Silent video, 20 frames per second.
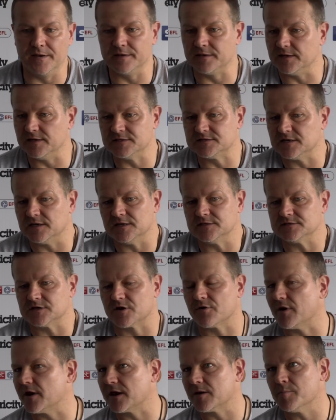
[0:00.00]
he's a
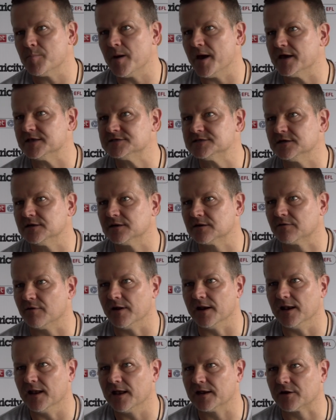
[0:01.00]
great competitor,
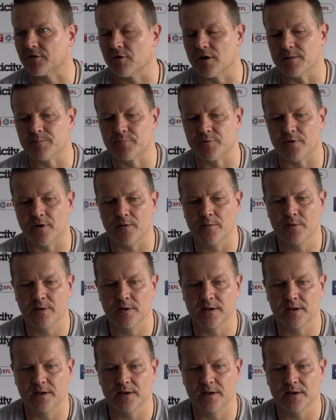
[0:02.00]
great lad, great pro,